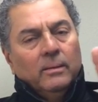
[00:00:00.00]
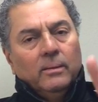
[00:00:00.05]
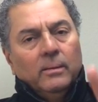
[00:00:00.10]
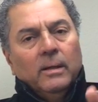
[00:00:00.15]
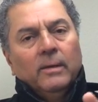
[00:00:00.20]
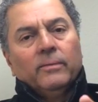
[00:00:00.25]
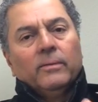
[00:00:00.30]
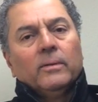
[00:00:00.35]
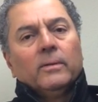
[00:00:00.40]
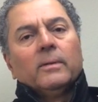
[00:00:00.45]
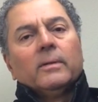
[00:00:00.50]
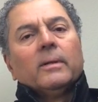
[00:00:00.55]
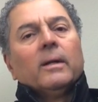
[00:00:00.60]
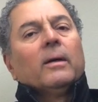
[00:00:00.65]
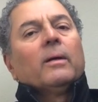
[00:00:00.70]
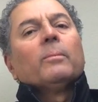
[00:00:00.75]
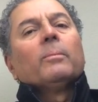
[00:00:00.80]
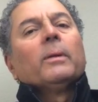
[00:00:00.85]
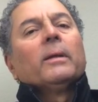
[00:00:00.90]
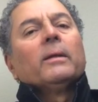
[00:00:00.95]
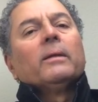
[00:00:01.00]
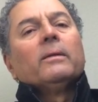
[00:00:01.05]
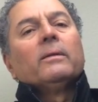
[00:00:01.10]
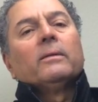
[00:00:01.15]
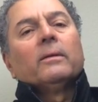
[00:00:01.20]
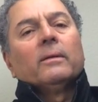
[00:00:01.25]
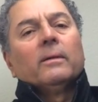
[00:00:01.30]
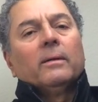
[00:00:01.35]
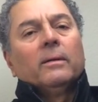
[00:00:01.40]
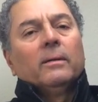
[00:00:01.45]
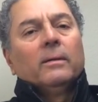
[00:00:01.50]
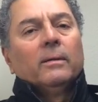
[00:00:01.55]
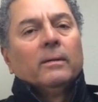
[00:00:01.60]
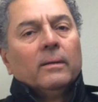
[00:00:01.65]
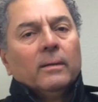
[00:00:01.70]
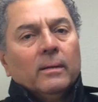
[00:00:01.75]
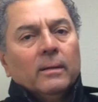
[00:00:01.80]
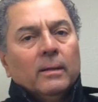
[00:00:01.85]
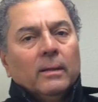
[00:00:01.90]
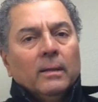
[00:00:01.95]
you have to learn how to play guitar,
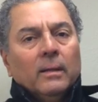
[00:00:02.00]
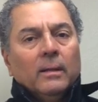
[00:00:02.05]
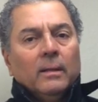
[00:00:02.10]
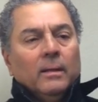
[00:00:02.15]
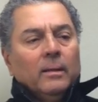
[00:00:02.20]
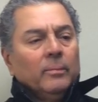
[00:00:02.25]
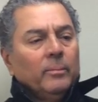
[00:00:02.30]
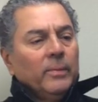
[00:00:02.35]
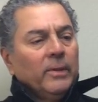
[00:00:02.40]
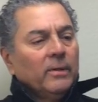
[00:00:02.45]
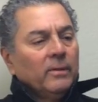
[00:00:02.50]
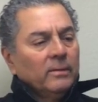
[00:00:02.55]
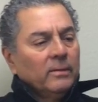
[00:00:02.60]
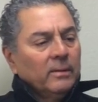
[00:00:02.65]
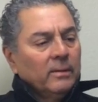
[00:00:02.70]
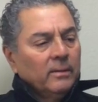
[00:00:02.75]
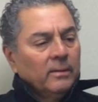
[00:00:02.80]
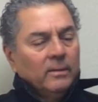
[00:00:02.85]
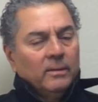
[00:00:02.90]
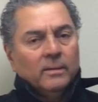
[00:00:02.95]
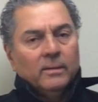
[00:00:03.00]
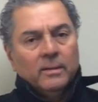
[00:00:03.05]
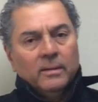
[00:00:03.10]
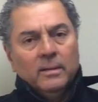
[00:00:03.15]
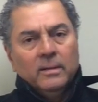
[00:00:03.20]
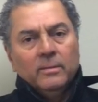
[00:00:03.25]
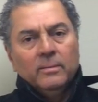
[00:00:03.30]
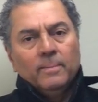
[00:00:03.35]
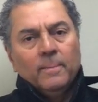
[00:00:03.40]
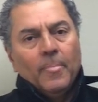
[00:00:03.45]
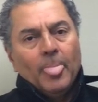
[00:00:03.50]
because the guitar,